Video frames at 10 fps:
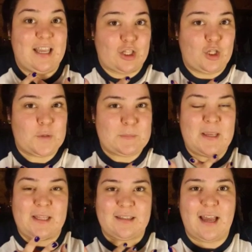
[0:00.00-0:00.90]
close to
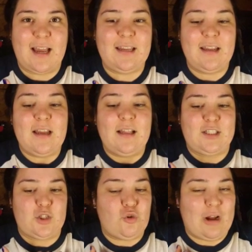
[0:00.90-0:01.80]
me like that,
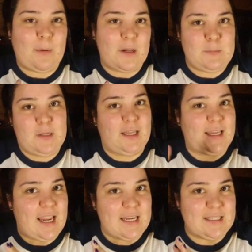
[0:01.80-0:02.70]
like to grab onto me like
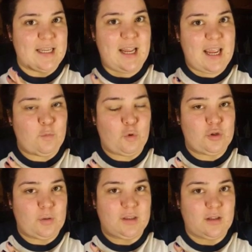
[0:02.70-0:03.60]
Casey and Aiden were
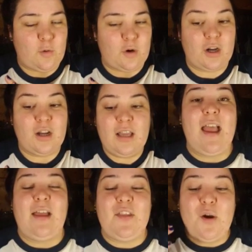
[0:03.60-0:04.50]
doing in the corner.
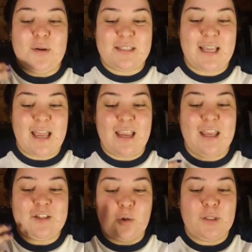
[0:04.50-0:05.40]
And they always say
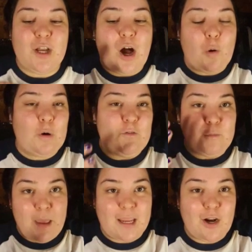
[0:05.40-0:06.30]
it's only awkward if you
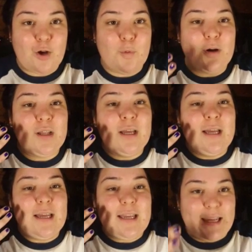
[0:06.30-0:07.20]
make it awkward.
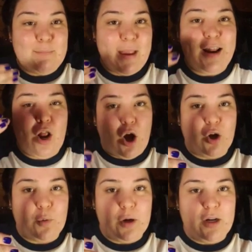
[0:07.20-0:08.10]
He made it
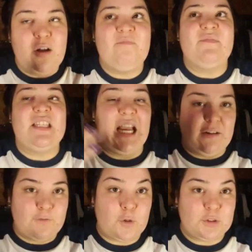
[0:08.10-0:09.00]
awkward
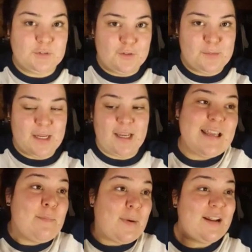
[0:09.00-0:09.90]
tenfold for me.
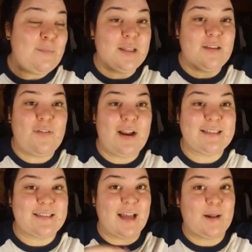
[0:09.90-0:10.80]
It might have been the
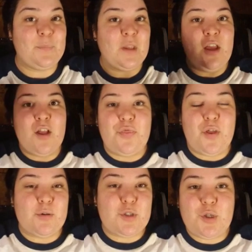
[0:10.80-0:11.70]
fact that
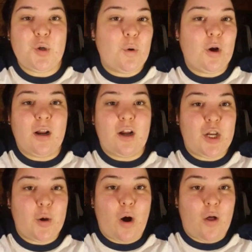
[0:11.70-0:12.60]
those two were,
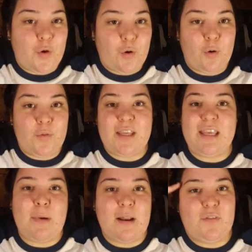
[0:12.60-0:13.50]
on their own, that he
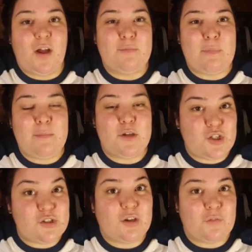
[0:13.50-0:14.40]
might have thought maybe
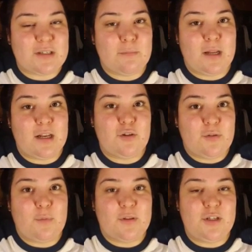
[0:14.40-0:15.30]
she's looking for somebody to do
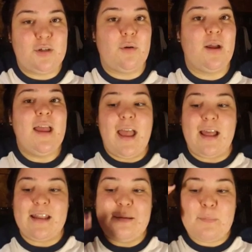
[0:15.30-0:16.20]
that with too,
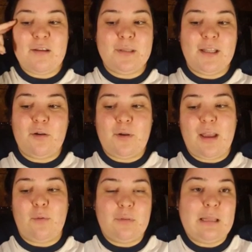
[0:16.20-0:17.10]
and he might have been like,
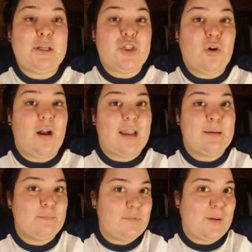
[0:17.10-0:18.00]
okay, well, let me
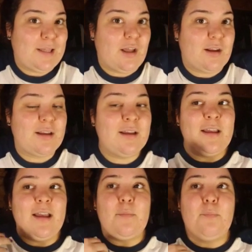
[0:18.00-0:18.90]
try, be my luck.
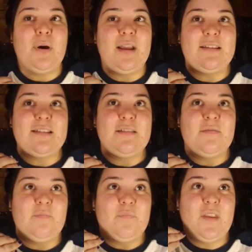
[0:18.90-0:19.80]
But
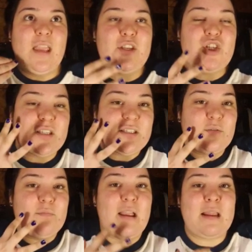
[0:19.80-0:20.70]
it
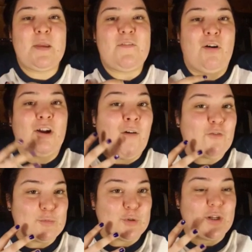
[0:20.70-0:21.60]
just made me feel
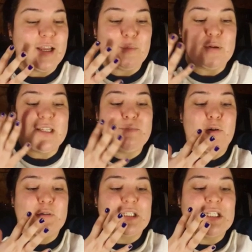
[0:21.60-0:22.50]
uncomfortable, and it was the
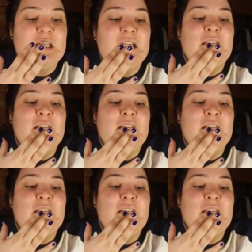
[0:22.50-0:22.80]
most